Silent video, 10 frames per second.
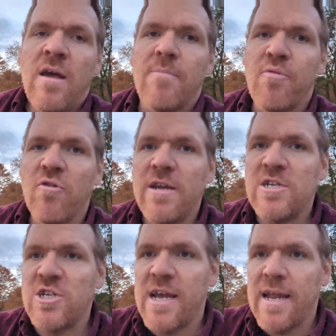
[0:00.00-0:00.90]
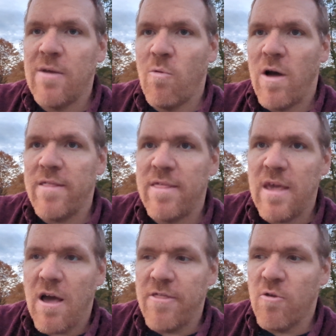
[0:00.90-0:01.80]
appreciating what
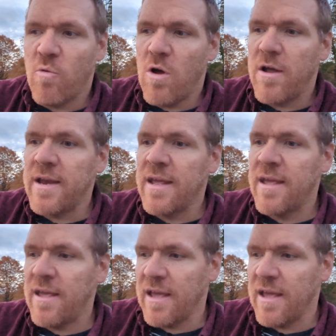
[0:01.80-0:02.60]
the other one